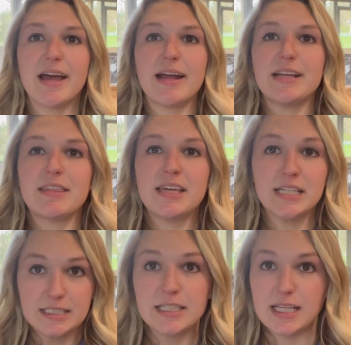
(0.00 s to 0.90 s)

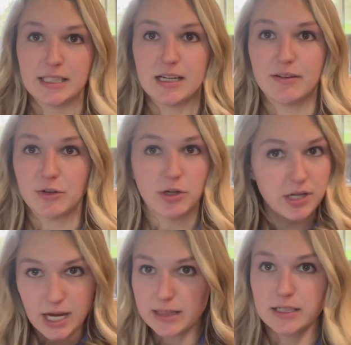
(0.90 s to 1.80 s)
anything to get the cover.
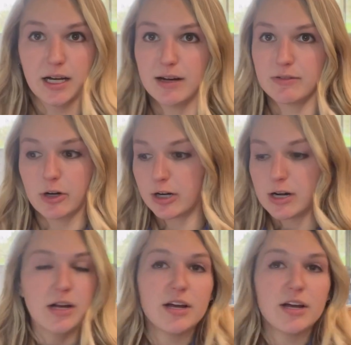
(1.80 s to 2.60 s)
Get the cover.